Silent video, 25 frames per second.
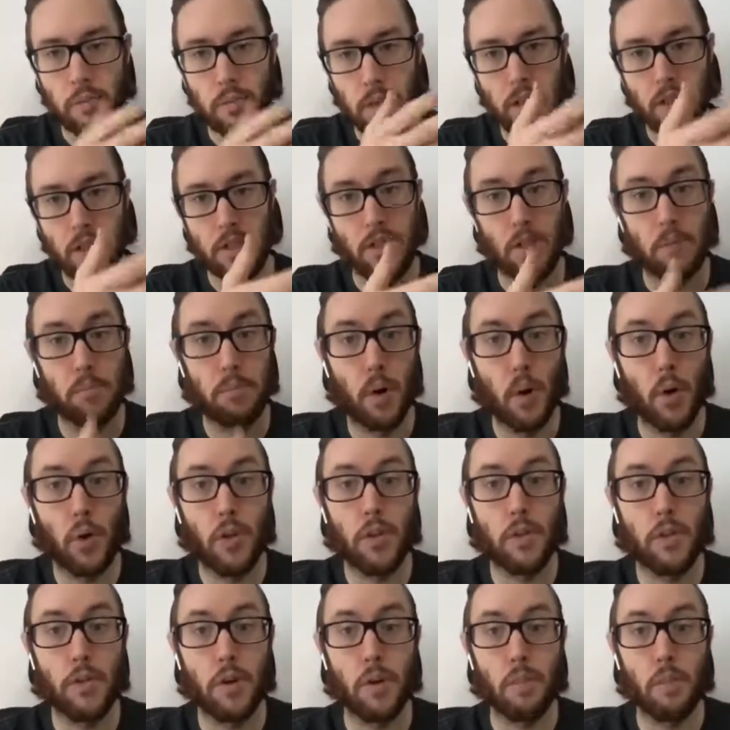Because to
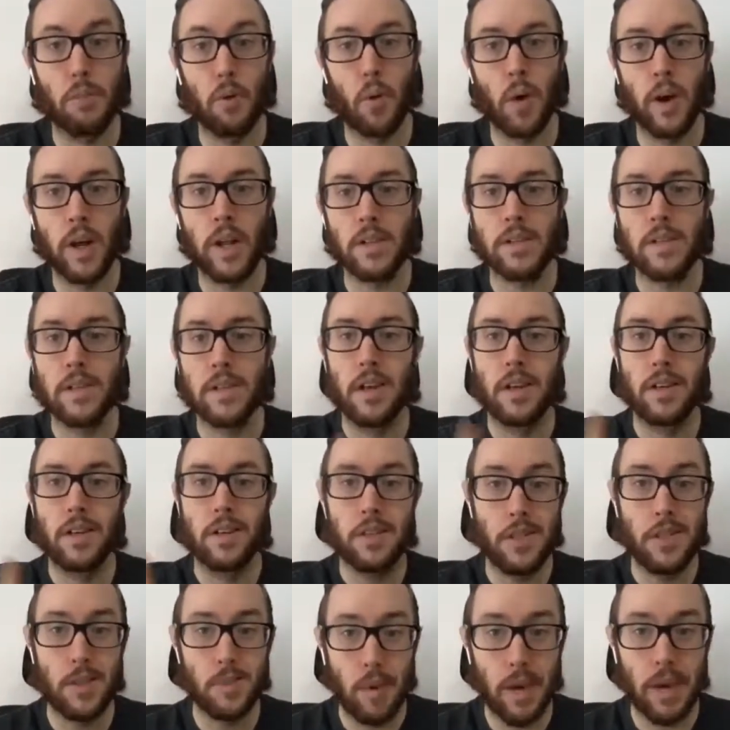both of your points,
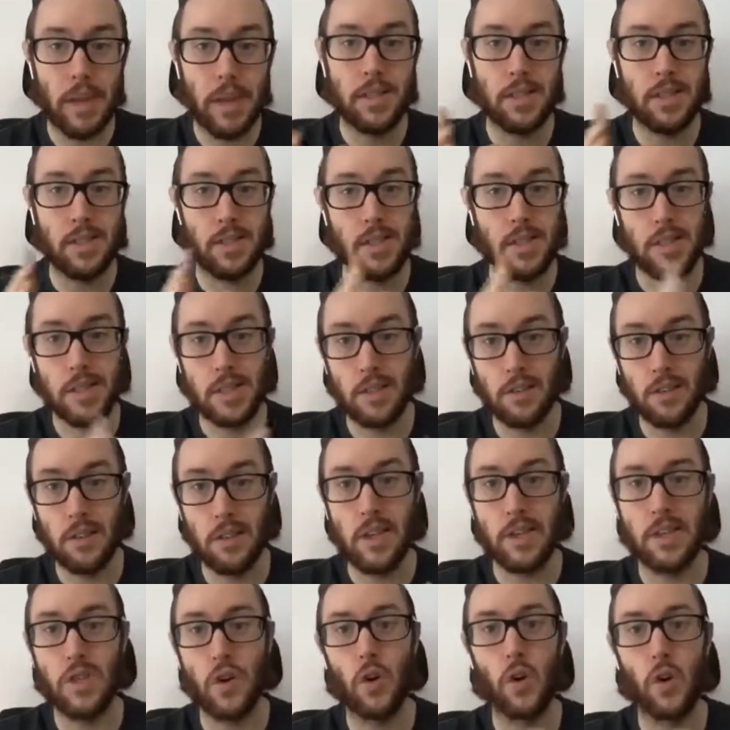space is still
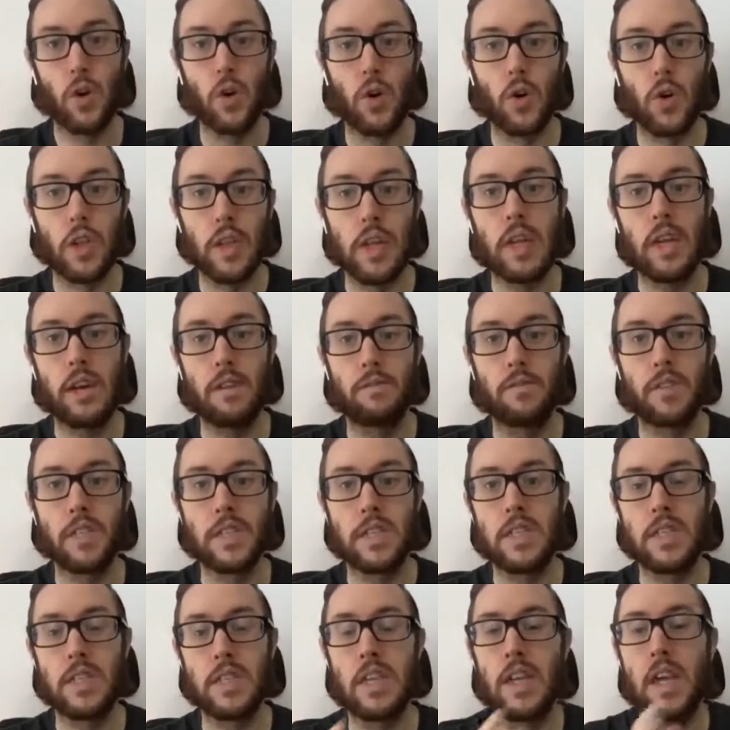in its early
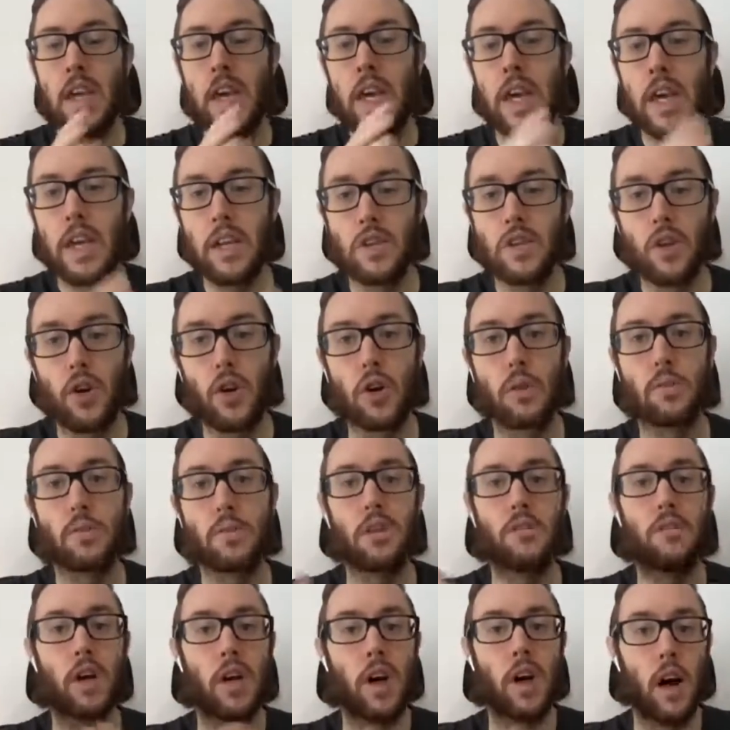infancy in terms
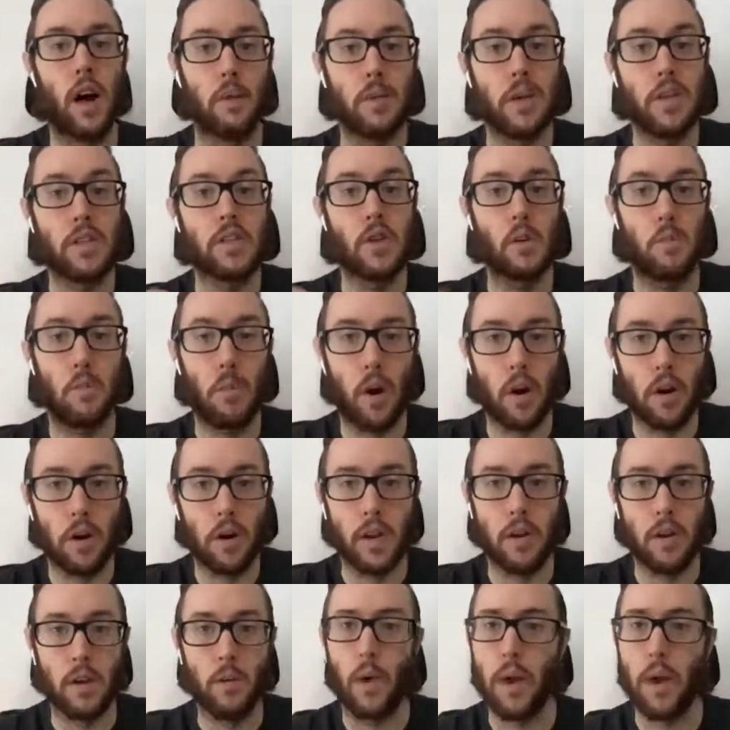of coming to
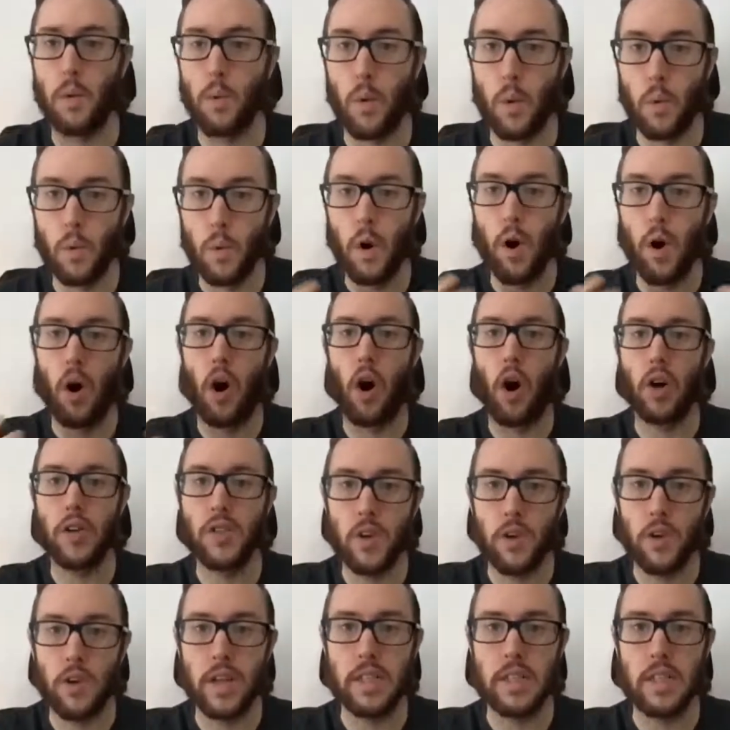market, right? Where we're all
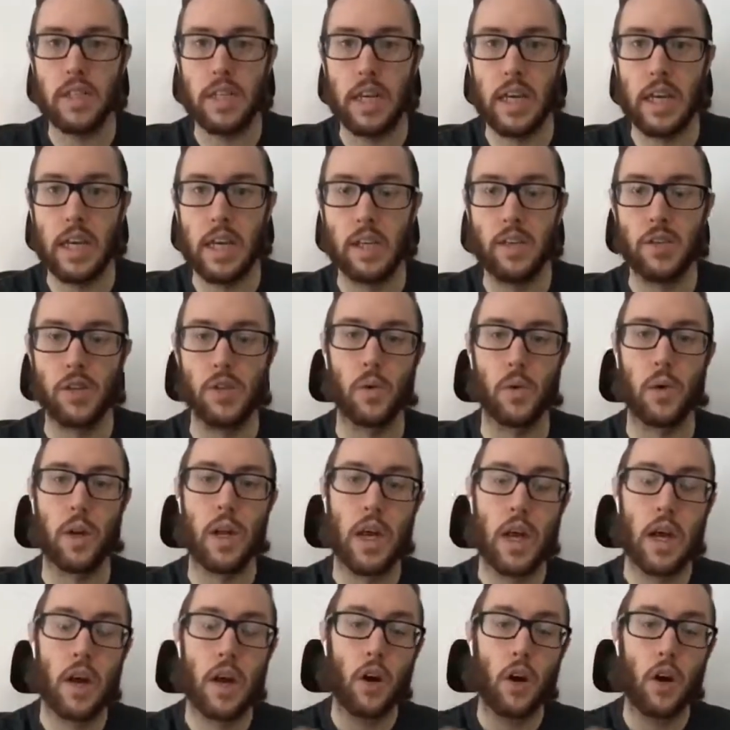starting to get into it.